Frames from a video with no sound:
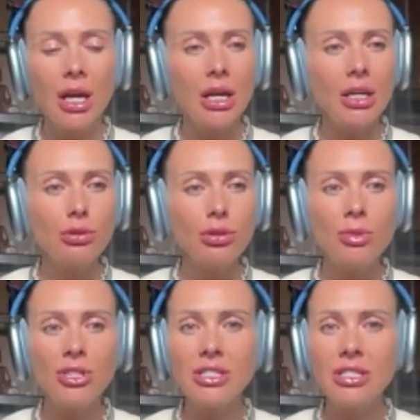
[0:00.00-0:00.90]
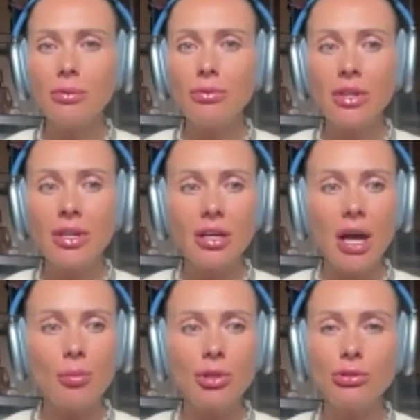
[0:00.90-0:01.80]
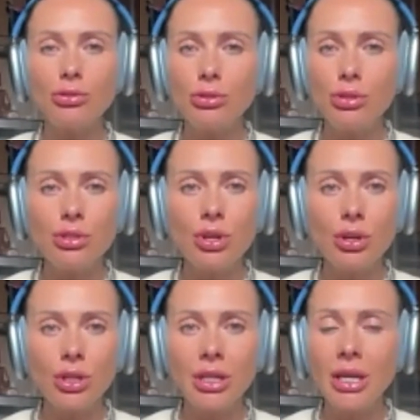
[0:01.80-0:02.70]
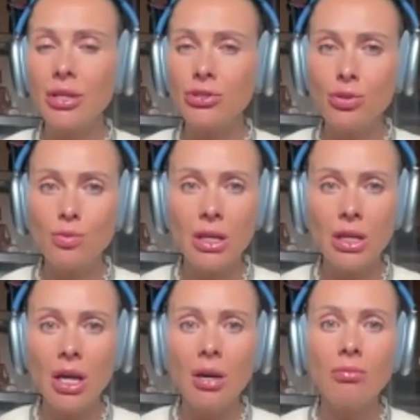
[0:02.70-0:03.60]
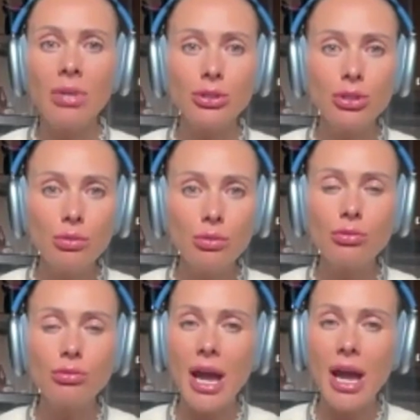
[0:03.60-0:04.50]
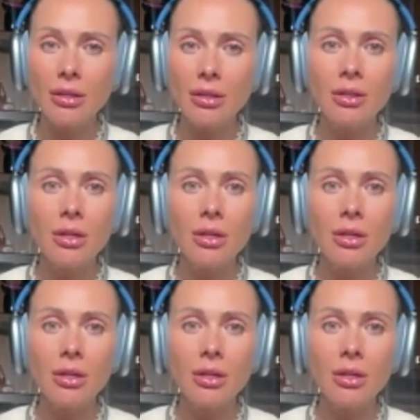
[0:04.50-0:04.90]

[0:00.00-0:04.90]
It could be the same thing happening to you, Donnie, and to me, but you would react.